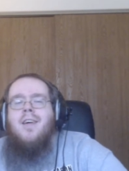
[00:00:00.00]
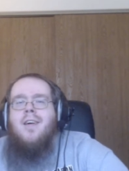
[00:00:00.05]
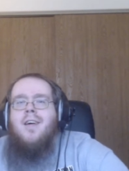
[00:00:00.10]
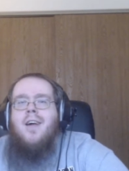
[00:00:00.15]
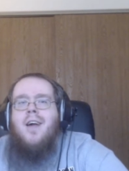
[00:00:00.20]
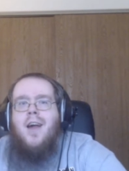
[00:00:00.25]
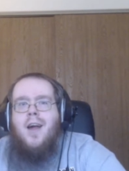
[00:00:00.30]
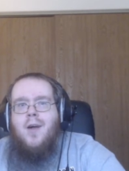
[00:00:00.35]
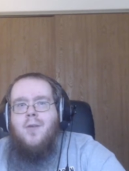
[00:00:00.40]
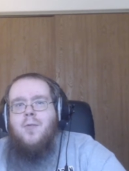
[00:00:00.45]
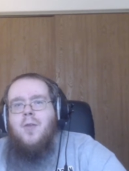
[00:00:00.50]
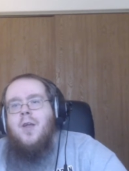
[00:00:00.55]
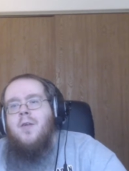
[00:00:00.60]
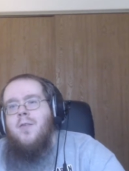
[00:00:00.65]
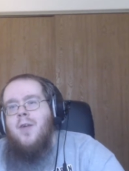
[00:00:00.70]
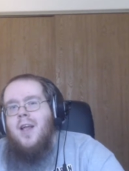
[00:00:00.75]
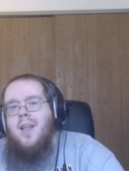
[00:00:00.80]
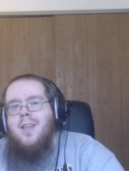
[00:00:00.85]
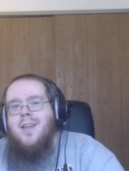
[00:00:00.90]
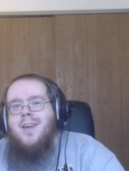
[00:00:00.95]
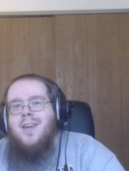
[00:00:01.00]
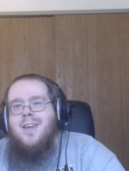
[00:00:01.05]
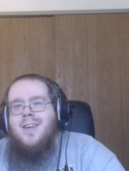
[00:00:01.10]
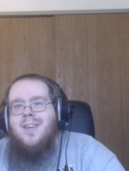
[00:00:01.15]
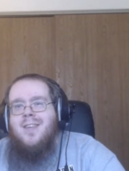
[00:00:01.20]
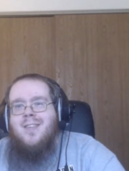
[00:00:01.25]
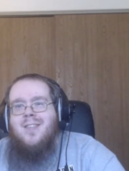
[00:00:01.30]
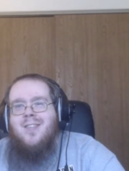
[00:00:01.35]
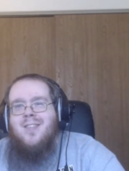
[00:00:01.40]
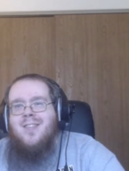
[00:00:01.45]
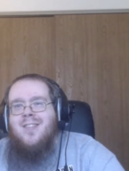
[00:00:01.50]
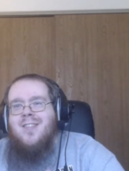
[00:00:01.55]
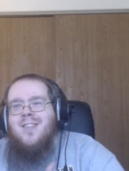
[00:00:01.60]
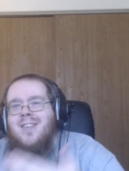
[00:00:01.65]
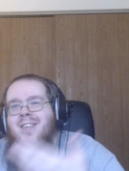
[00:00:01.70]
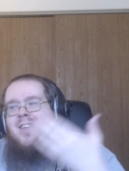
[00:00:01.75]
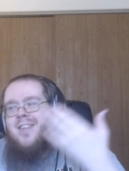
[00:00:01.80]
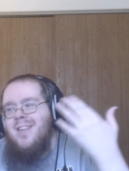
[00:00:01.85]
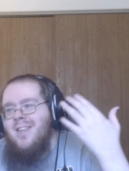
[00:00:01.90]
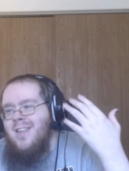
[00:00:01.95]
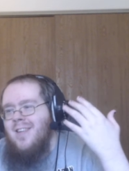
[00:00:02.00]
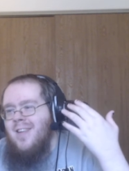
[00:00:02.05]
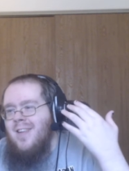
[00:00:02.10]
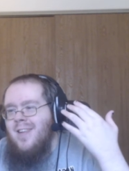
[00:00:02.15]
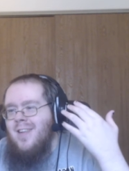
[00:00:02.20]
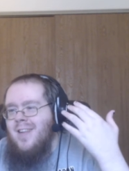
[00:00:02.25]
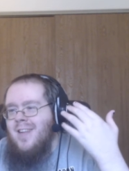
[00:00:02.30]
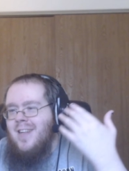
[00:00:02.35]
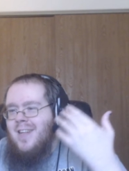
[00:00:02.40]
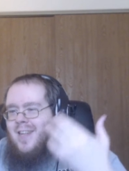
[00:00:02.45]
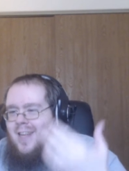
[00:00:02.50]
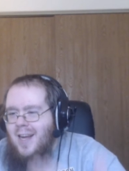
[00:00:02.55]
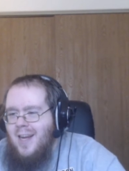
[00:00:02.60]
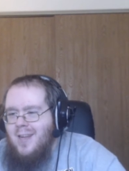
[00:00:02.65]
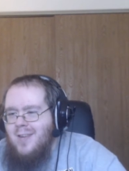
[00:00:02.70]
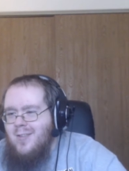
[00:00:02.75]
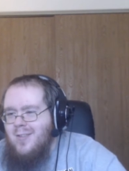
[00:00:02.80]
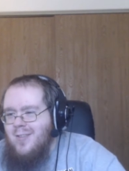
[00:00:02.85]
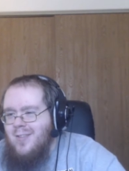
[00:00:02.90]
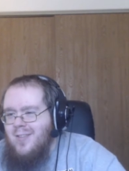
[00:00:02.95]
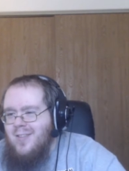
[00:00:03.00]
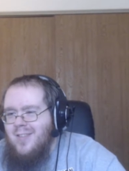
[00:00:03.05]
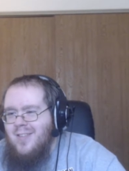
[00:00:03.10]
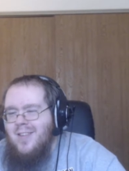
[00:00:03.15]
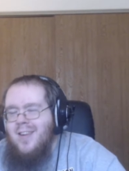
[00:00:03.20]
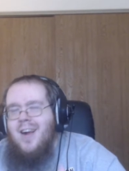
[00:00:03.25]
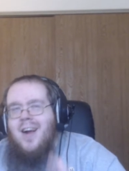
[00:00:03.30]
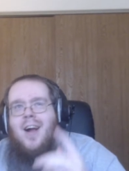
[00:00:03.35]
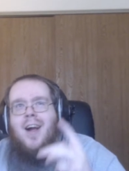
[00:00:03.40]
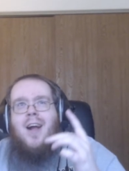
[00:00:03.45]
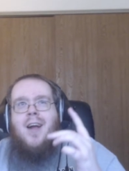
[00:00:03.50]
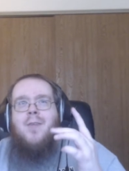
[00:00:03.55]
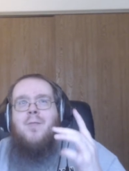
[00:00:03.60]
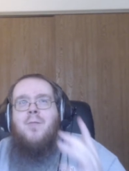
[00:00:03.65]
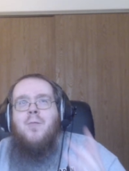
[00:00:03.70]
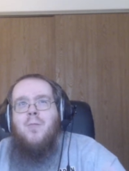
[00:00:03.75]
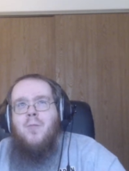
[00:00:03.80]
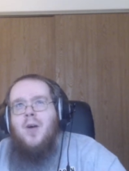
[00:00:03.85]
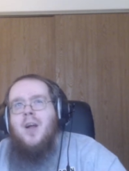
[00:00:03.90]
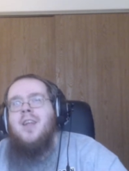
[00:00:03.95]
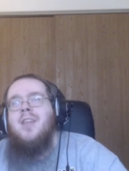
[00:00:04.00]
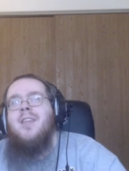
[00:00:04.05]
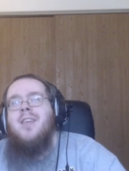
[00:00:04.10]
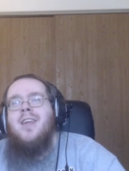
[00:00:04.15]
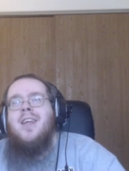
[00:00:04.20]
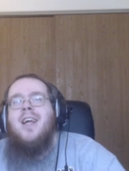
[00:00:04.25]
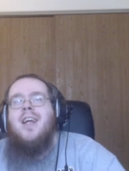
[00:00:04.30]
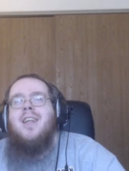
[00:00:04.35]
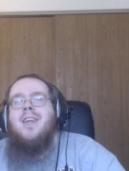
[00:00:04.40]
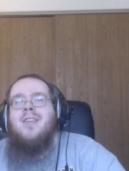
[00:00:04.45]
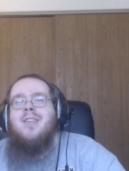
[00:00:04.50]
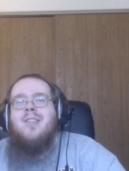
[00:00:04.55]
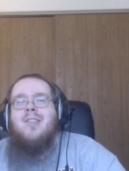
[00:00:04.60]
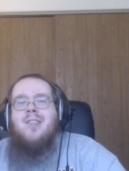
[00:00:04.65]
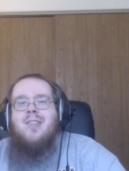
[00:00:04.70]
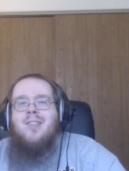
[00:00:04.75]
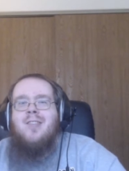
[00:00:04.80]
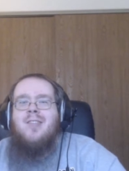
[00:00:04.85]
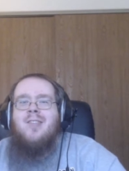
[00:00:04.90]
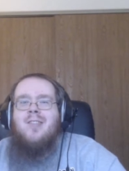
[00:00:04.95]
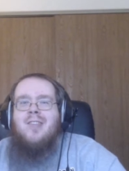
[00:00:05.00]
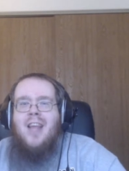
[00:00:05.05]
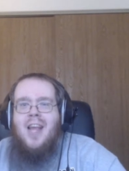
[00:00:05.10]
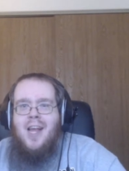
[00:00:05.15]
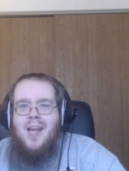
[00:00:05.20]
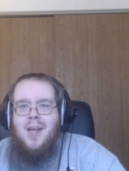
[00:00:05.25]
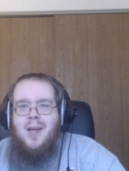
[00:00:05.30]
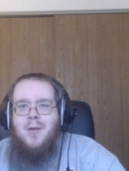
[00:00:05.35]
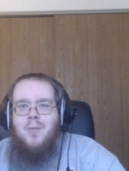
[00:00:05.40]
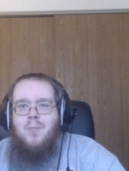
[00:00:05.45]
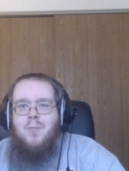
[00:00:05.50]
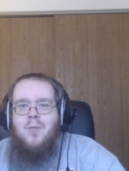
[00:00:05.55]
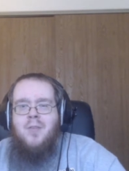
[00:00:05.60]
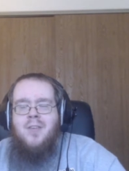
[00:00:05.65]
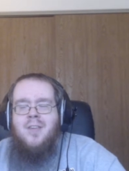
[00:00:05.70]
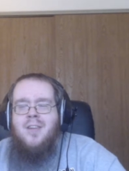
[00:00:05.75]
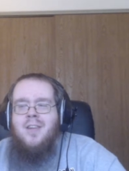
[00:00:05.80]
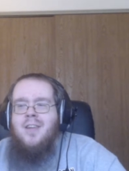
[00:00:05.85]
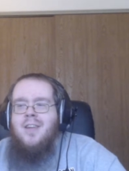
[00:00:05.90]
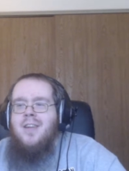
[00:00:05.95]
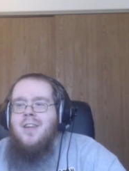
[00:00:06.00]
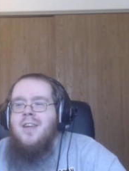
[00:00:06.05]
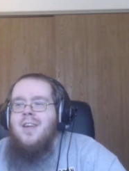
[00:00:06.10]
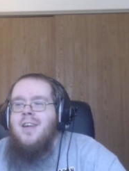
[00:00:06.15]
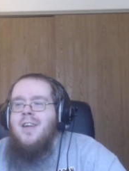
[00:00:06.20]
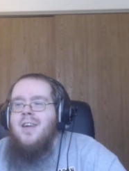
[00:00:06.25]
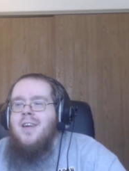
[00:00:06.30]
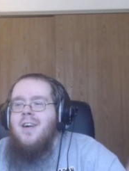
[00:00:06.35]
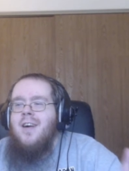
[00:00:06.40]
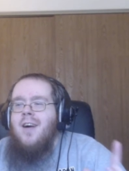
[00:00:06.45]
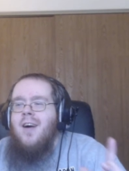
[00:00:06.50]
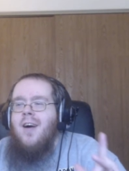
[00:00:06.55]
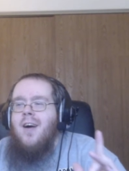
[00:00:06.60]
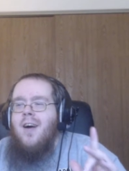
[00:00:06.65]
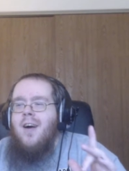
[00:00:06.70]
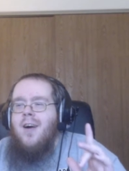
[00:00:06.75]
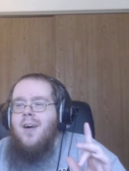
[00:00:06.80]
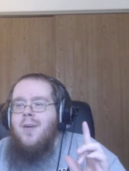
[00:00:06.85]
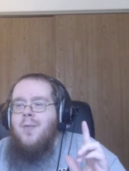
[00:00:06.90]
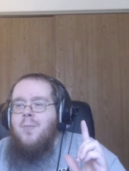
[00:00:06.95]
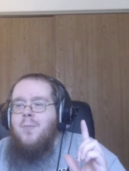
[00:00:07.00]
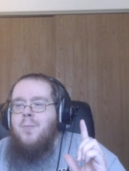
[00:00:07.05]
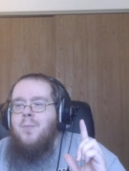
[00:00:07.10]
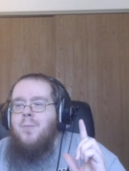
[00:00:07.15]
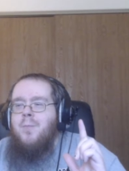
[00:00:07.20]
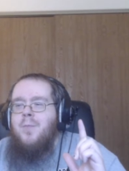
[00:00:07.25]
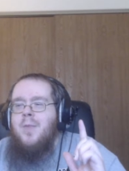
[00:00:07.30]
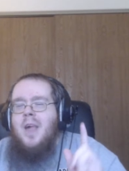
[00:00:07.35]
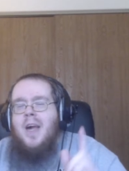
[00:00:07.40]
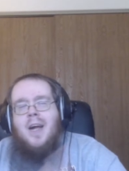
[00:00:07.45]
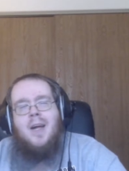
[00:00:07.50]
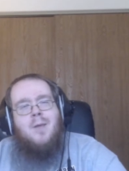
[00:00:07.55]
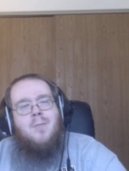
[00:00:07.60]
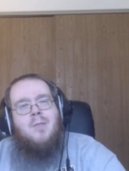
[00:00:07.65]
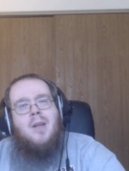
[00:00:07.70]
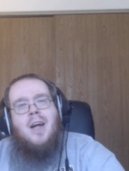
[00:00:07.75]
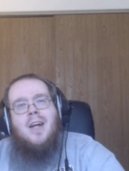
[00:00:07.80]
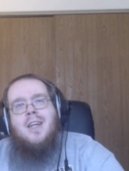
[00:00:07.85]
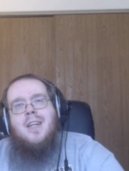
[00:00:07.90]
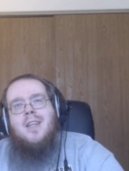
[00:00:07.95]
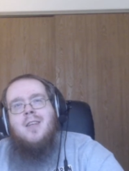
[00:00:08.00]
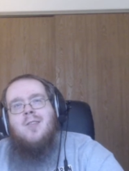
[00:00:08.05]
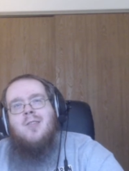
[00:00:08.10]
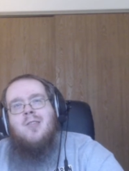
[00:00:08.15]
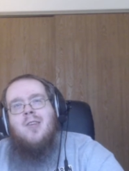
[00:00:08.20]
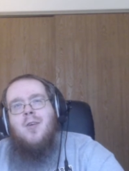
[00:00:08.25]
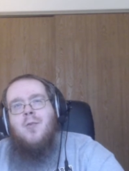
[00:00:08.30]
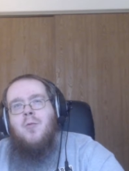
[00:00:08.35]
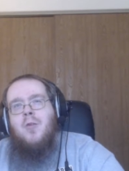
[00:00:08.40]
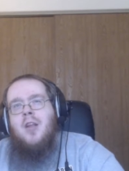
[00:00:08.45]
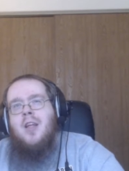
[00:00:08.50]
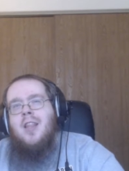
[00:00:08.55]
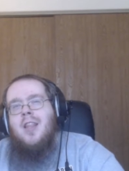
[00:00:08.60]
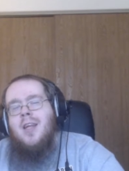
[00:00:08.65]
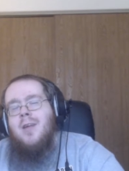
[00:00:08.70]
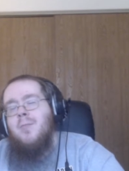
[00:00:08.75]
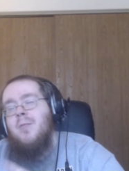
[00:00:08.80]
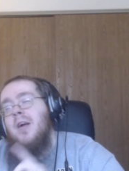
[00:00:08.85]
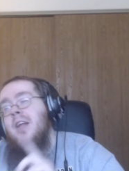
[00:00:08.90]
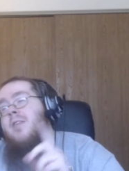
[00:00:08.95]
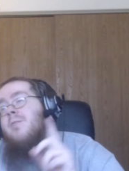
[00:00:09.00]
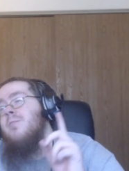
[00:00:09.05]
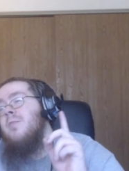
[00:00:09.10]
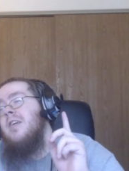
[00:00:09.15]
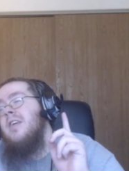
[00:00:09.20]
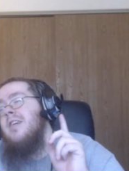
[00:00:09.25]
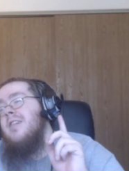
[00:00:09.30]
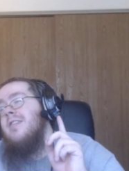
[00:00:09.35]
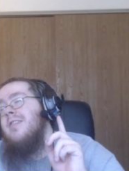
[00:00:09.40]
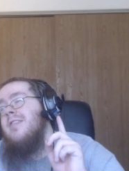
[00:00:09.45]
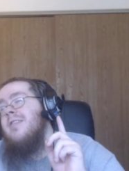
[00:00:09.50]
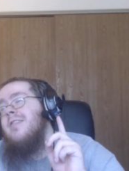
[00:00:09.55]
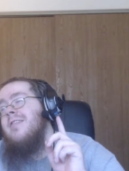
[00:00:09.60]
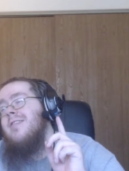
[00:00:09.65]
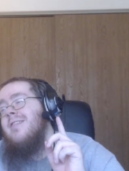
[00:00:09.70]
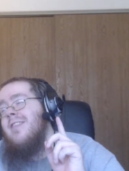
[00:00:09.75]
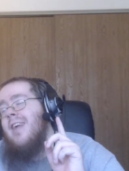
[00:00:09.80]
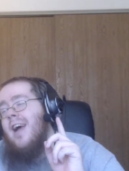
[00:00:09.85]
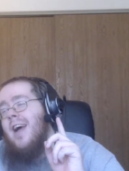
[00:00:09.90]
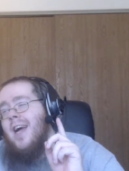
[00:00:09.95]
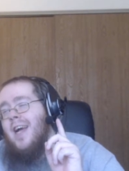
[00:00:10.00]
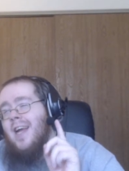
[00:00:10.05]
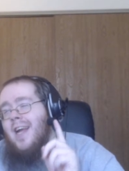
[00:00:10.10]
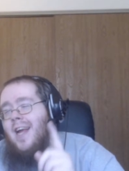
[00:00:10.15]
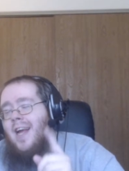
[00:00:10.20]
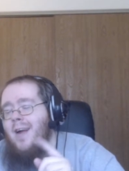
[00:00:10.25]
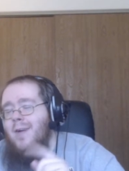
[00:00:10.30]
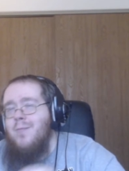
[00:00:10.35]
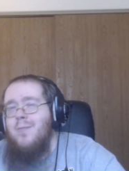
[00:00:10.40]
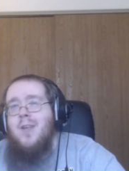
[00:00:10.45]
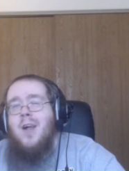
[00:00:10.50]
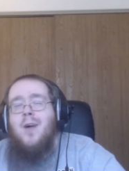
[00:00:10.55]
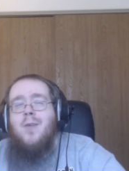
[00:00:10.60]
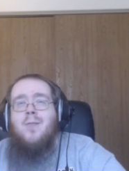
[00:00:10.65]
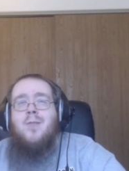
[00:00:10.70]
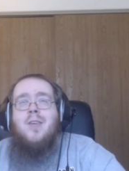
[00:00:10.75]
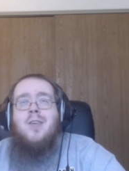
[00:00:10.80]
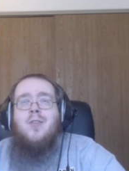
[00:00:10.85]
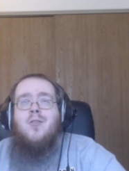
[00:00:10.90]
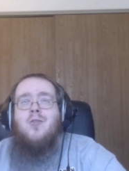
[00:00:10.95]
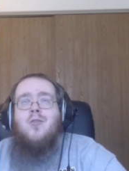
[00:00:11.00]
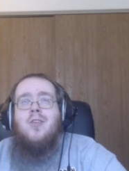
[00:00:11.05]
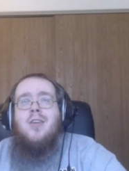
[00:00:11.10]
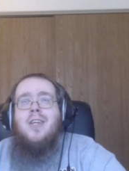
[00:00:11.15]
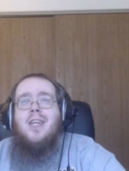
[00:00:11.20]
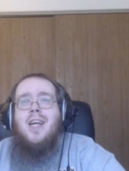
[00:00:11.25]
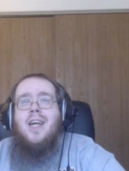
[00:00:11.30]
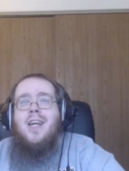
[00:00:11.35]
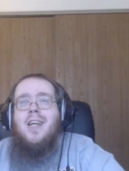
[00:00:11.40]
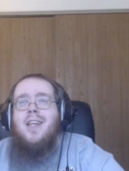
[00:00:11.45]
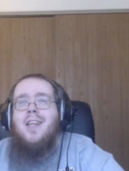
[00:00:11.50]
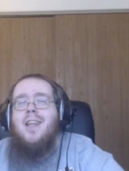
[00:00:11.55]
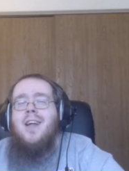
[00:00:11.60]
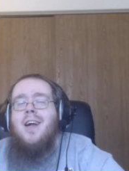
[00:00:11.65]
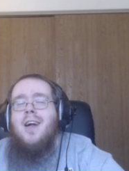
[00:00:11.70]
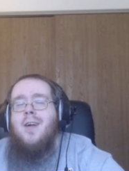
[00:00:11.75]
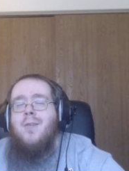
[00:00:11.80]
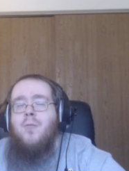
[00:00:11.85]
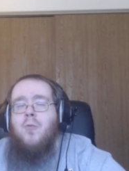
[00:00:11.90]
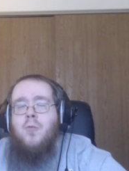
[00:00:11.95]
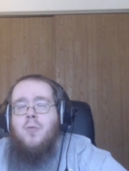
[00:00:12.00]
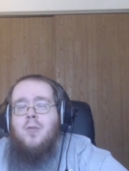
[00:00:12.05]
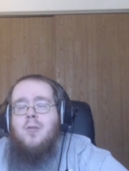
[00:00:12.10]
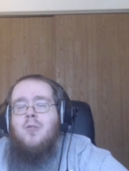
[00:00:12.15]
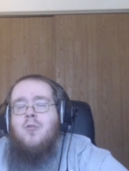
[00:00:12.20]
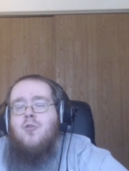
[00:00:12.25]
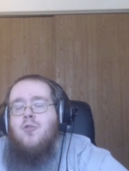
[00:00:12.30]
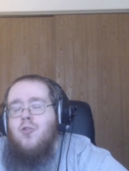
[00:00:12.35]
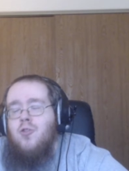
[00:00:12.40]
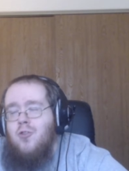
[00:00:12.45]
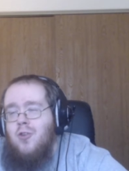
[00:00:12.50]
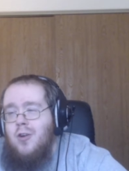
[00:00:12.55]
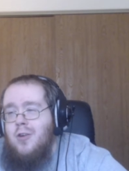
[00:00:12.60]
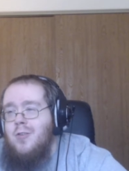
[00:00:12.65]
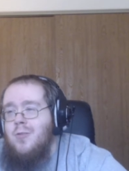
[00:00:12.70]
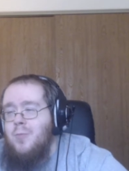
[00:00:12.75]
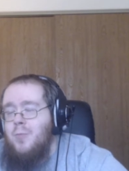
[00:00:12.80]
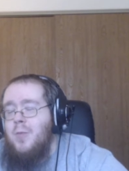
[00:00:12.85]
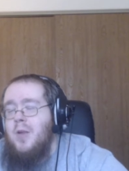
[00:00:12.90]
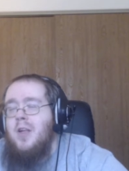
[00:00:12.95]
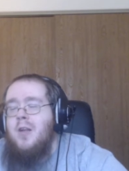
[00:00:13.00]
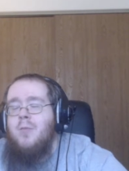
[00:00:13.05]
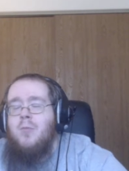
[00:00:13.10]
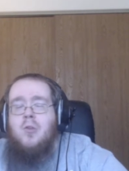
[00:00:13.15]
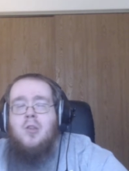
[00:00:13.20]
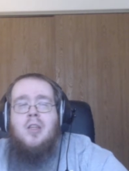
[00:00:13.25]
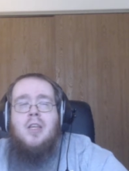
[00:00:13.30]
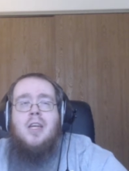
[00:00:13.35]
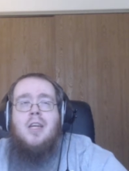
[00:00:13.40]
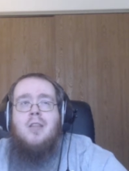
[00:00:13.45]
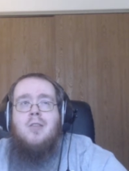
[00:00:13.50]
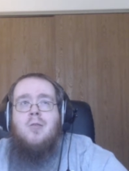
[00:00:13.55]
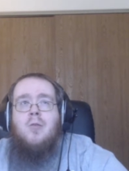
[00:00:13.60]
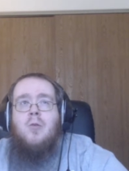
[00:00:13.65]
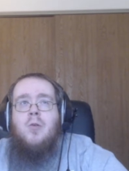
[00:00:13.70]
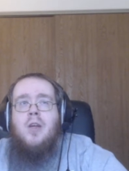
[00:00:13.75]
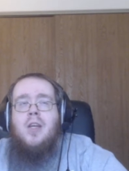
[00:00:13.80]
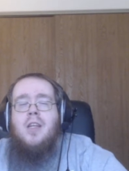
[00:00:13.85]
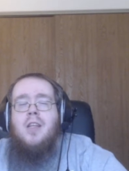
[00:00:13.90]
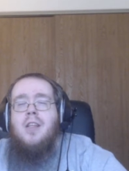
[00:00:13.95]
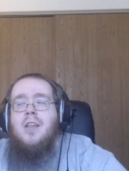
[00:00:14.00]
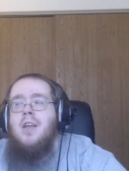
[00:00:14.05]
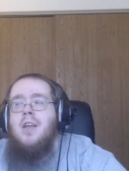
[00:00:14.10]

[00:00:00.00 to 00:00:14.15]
Half-Life Alyx. Yes, I'm finally getting to this game. I'm not gonna say what I think about it because I have not finished it yet. I've only just been able to get to it.